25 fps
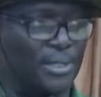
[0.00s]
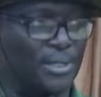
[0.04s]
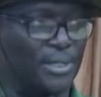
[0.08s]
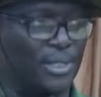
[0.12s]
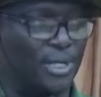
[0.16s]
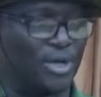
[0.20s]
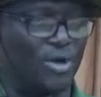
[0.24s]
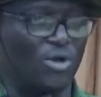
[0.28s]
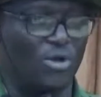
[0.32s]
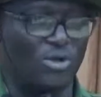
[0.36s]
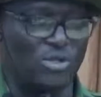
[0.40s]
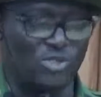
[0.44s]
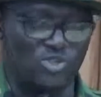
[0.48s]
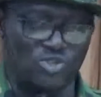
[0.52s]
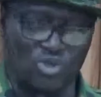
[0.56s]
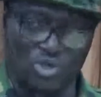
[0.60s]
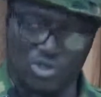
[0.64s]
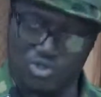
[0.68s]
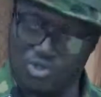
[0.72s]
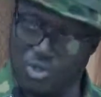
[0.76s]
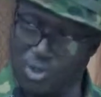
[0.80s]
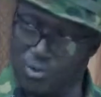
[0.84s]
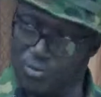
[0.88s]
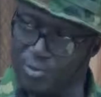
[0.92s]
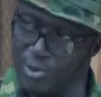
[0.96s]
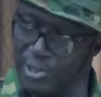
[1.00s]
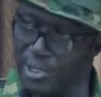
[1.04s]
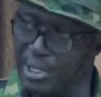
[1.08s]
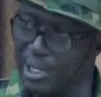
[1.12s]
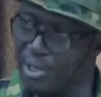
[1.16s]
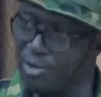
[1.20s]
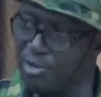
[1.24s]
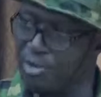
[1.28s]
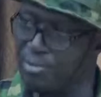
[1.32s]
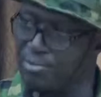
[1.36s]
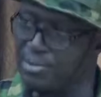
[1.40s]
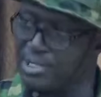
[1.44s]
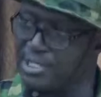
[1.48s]
in conjunction with the
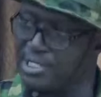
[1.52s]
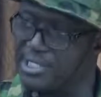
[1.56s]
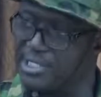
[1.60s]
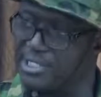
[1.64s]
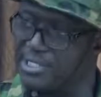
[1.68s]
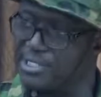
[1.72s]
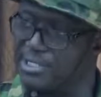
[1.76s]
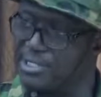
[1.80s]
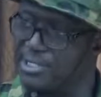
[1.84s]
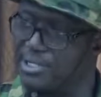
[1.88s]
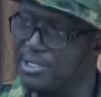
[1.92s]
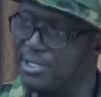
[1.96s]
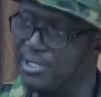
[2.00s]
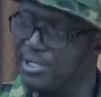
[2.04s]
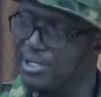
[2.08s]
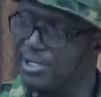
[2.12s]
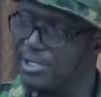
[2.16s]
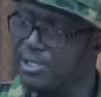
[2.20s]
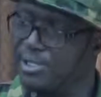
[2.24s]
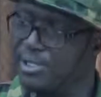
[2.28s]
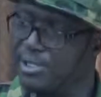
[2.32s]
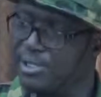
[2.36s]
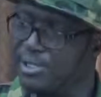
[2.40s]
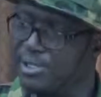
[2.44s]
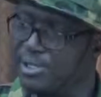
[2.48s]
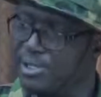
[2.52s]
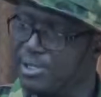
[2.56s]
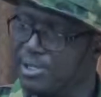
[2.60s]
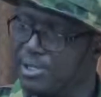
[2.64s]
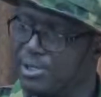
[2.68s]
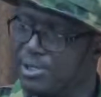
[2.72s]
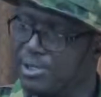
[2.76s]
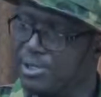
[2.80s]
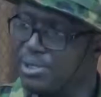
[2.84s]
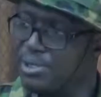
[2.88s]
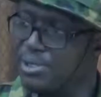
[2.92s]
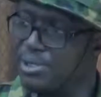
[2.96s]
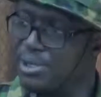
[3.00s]
committee,
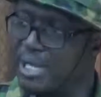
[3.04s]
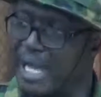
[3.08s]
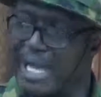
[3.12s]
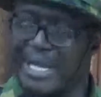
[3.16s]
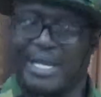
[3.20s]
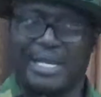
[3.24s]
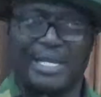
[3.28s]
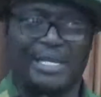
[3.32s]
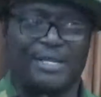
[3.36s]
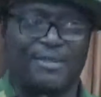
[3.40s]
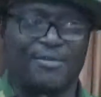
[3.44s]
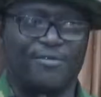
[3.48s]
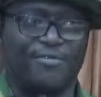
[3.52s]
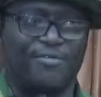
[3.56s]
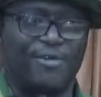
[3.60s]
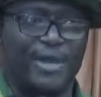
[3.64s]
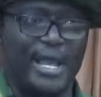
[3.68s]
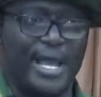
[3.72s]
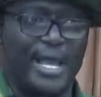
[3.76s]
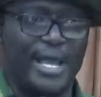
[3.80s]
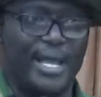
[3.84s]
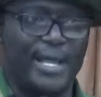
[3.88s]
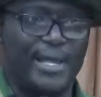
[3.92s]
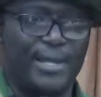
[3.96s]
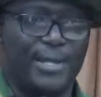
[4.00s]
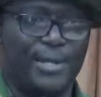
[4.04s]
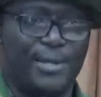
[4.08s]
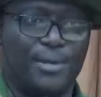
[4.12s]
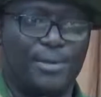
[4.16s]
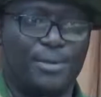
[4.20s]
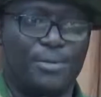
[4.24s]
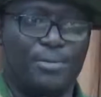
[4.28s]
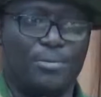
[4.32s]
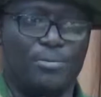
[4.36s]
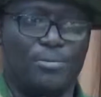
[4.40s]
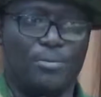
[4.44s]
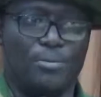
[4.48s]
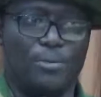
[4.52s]
identify
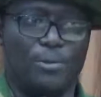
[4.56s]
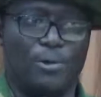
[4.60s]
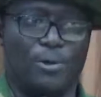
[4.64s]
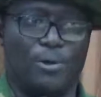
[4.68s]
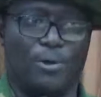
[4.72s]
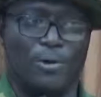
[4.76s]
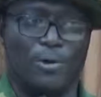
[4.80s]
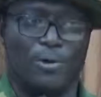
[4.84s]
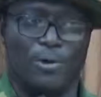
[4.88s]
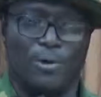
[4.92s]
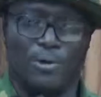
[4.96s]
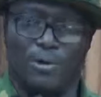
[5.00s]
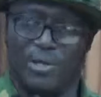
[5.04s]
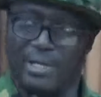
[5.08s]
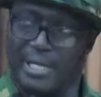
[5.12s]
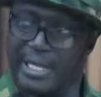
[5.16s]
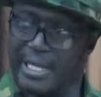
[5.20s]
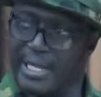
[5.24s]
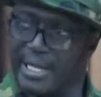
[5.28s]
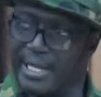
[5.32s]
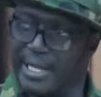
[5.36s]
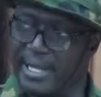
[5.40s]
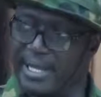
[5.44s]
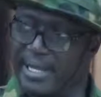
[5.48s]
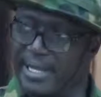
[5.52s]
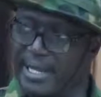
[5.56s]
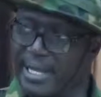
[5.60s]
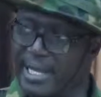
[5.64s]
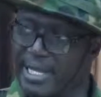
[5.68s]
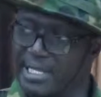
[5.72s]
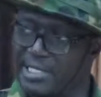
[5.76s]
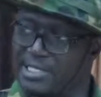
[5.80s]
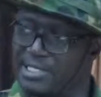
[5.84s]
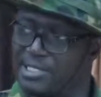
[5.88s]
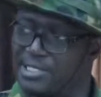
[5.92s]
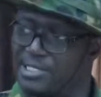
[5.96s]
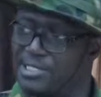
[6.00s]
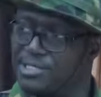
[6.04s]
all the
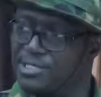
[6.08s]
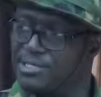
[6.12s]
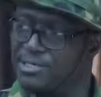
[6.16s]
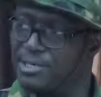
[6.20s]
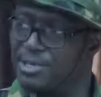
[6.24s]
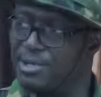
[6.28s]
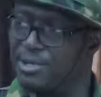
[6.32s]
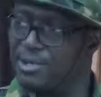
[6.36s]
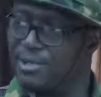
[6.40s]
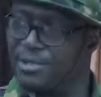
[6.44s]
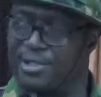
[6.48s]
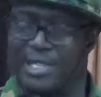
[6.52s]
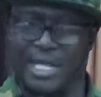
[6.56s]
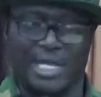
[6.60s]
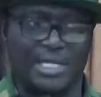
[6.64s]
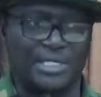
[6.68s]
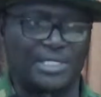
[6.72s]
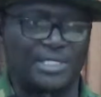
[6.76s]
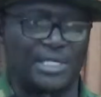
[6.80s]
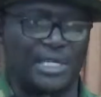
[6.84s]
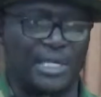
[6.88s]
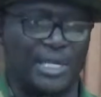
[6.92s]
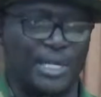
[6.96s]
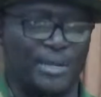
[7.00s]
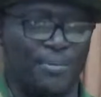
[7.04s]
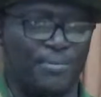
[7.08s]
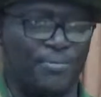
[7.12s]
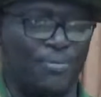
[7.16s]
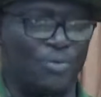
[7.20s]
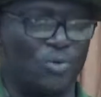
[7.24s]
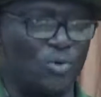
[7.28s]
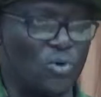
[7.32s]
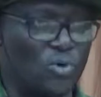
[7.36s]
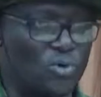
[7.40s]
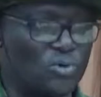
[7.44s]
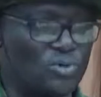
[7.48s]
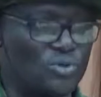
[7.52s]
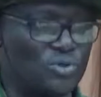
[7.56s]
areas that are
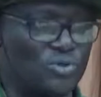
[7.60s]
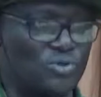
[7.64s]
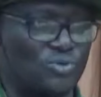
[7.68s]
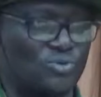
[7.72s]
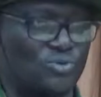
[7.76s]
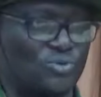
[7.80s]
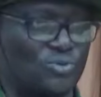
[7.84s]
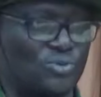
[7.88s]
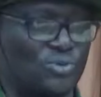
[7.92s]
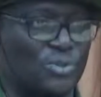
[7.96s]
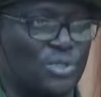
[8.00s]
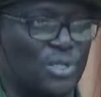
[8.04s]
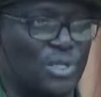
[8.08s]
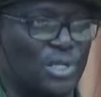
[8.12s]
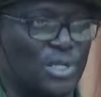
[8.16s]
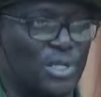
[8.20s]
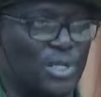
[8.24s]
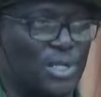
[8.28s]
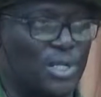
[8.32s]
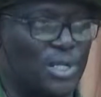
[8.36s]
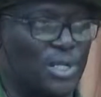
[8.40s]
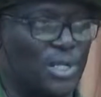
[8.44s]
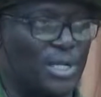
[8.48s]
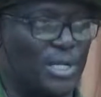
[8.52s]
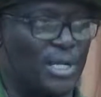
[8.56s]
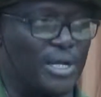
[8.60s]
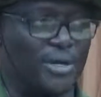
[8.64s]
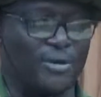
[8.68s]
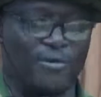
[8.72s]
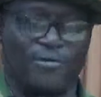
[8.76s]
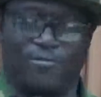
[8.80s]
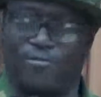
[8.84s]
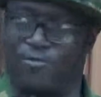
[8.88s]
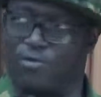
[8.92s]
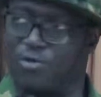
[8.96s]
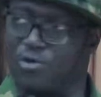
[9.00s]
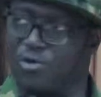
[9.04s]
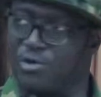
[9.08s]
prone to
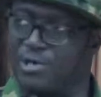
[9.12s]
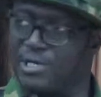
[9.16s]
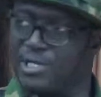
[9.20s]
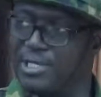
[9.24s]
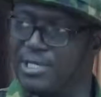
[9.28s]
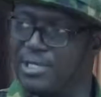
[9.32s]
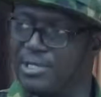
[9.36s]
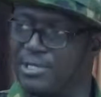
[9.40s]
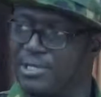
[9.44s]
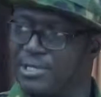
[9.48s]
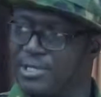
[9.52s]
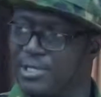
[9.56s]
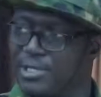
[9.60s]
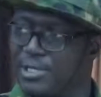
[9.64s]
flooding,